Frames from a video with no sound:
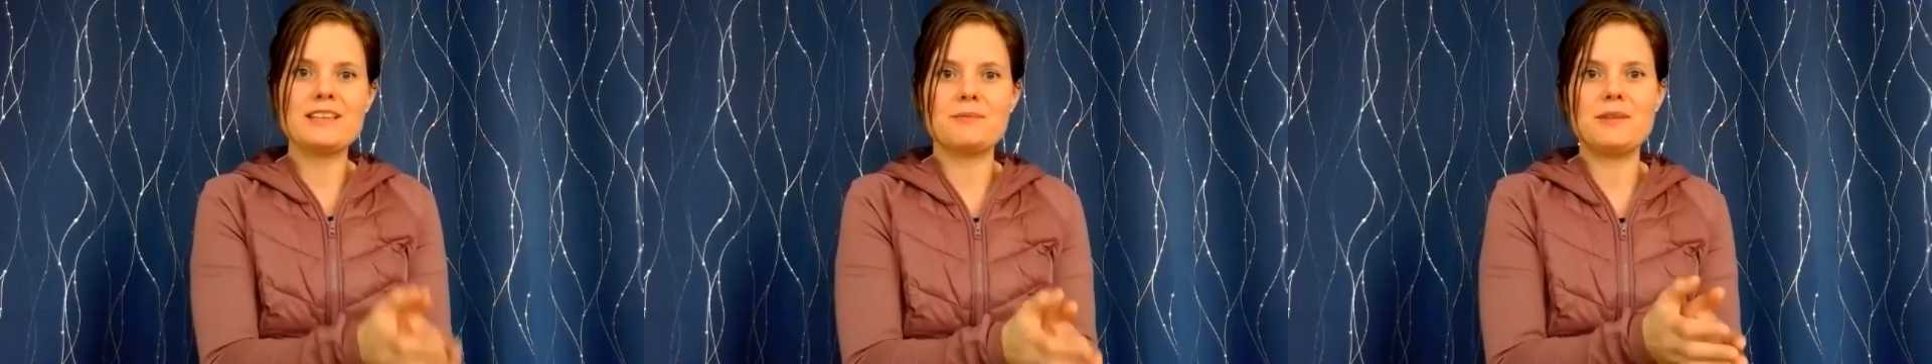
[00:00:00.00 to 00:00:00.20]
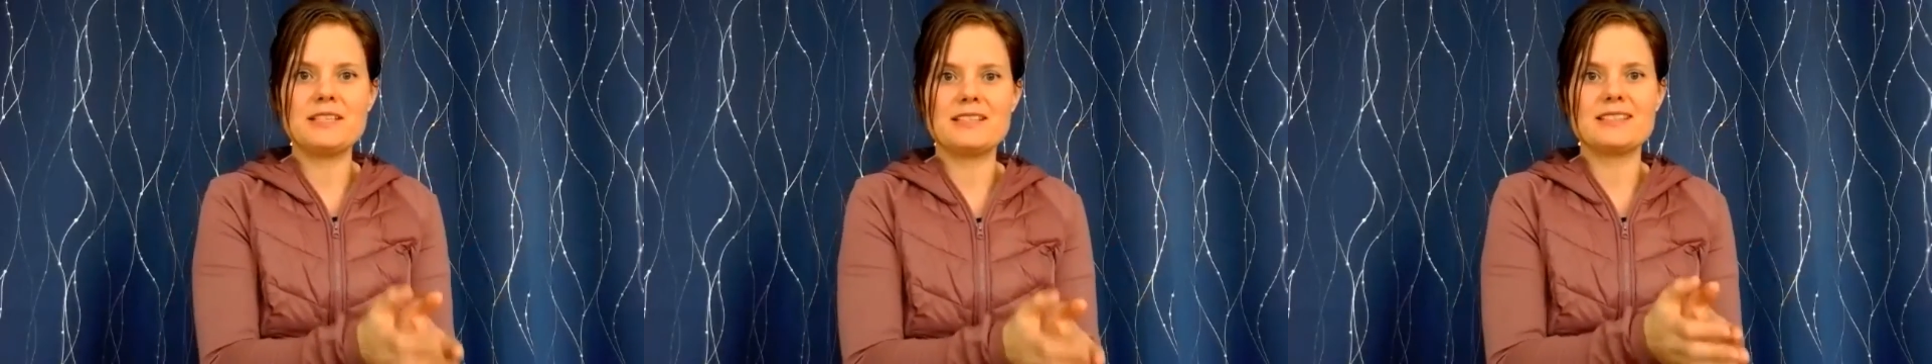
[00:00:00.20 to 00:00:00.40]

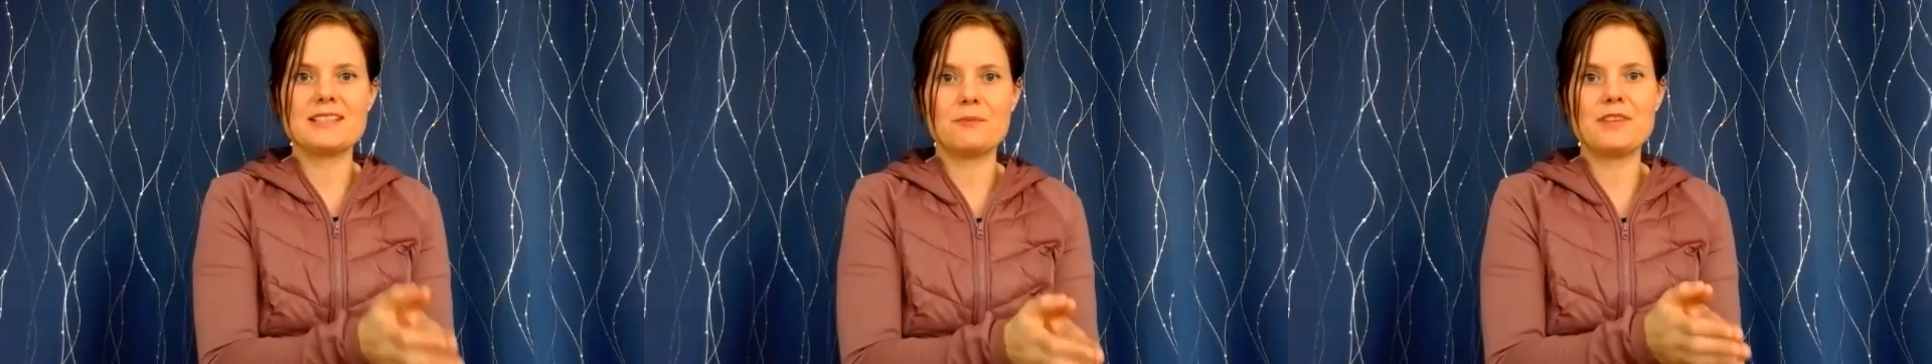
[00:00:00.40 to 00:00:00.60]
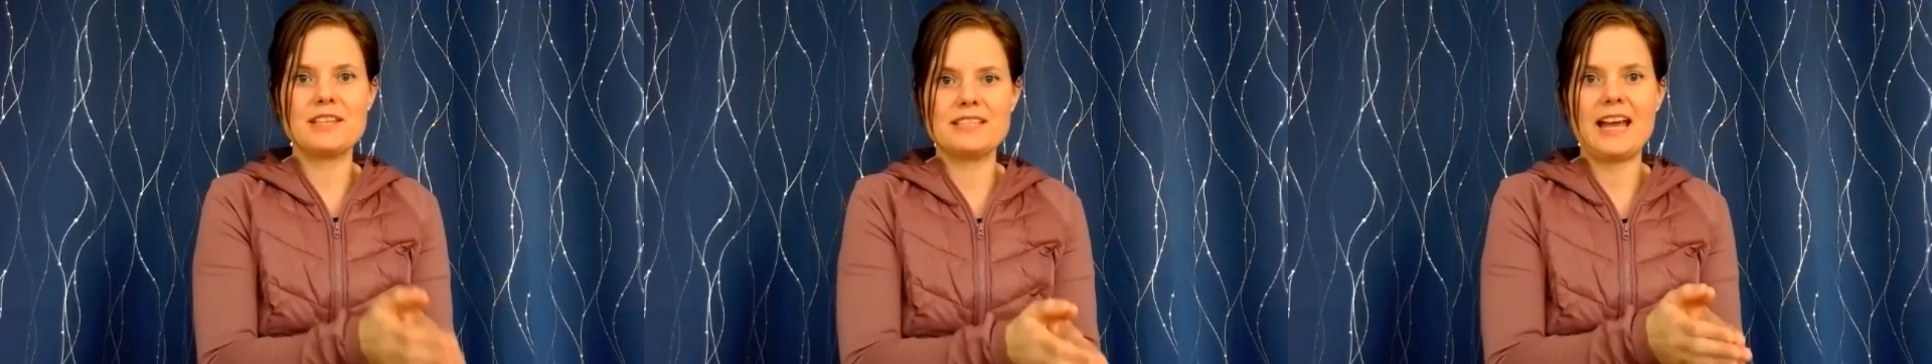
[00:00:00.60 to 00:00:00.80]
them into
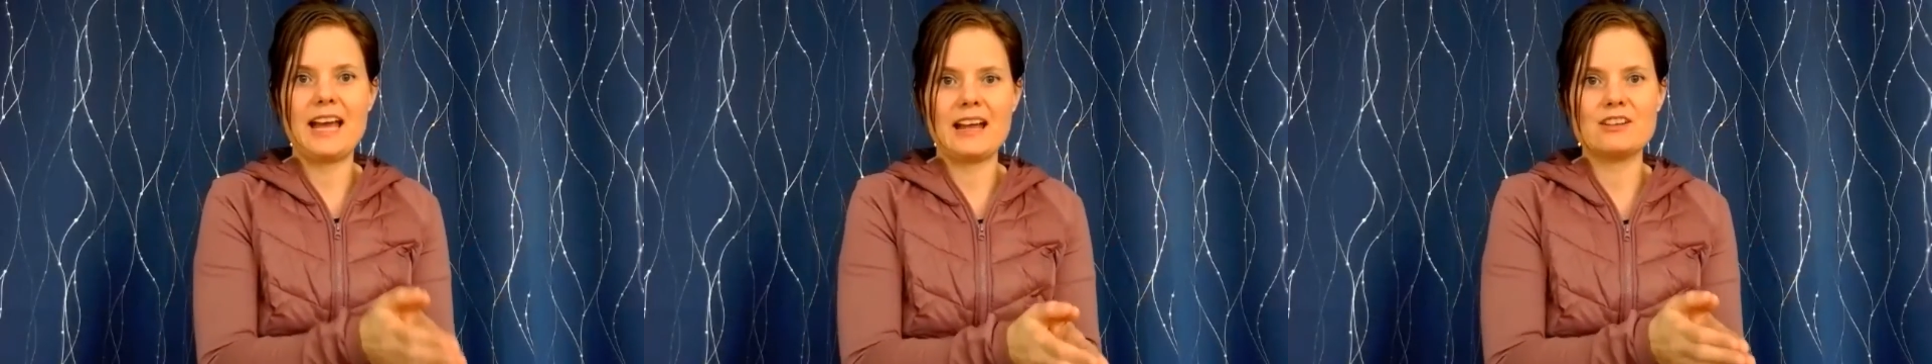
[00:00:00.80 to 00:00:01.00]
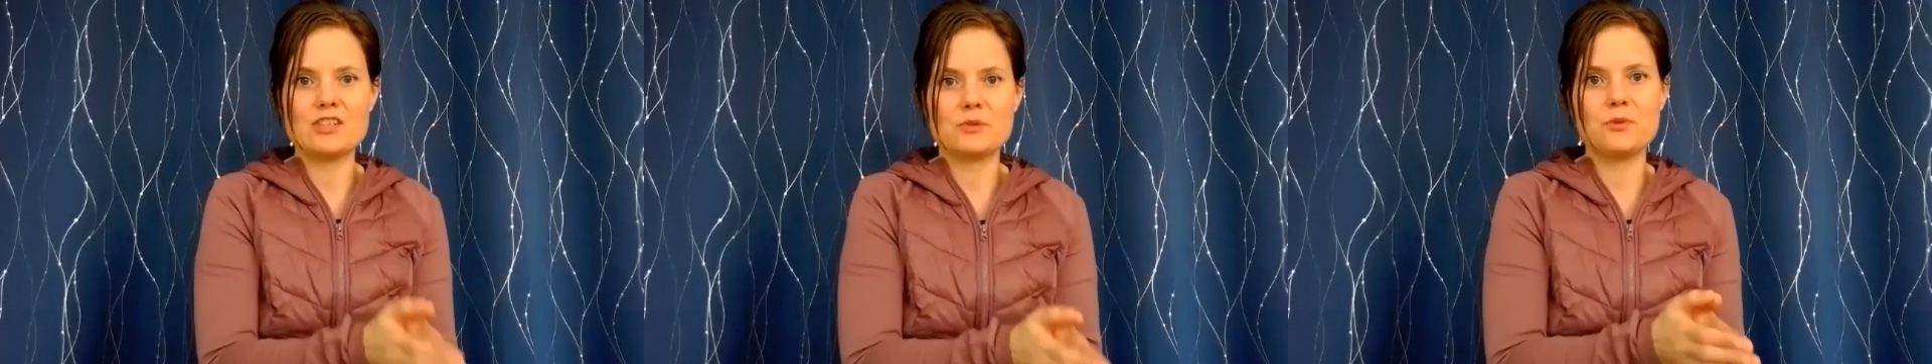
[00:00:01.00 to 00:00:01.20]
something
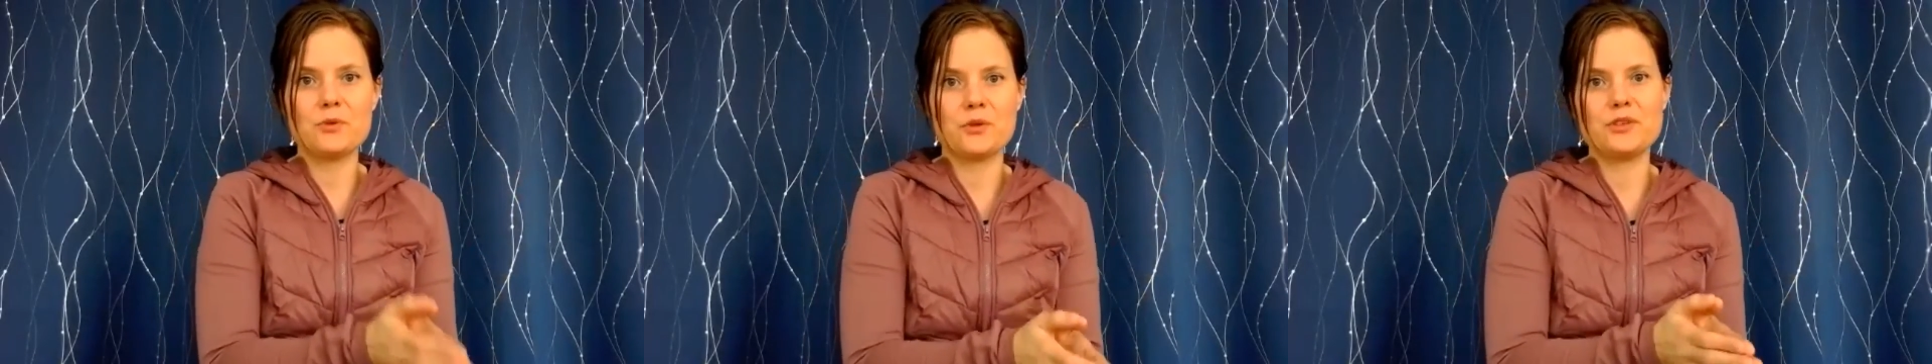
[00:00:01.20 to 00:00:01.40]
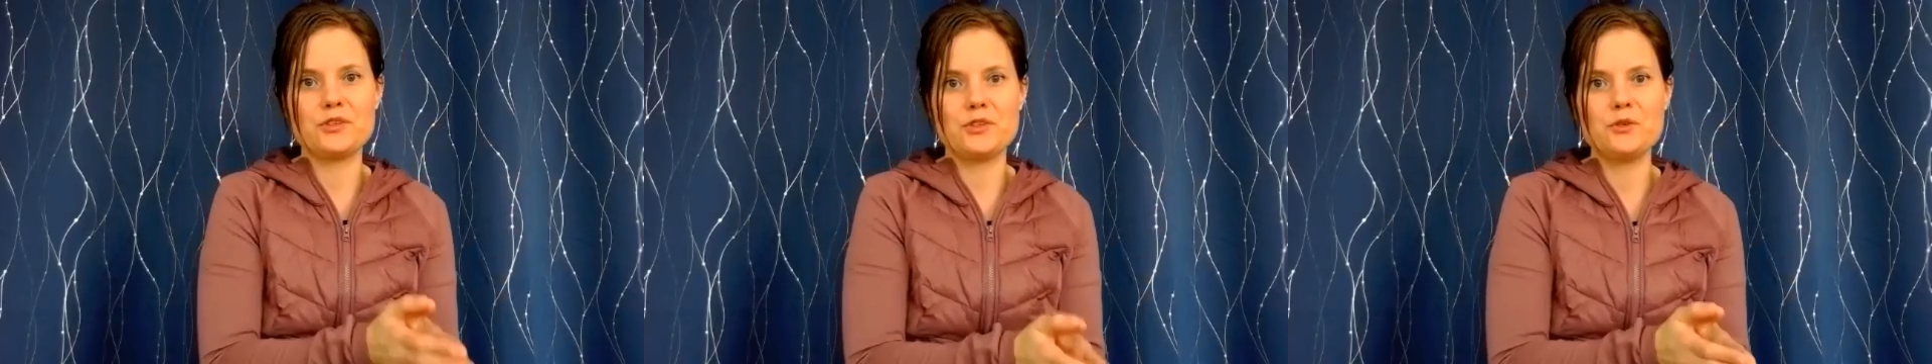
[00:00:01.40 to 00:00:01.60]
tangible and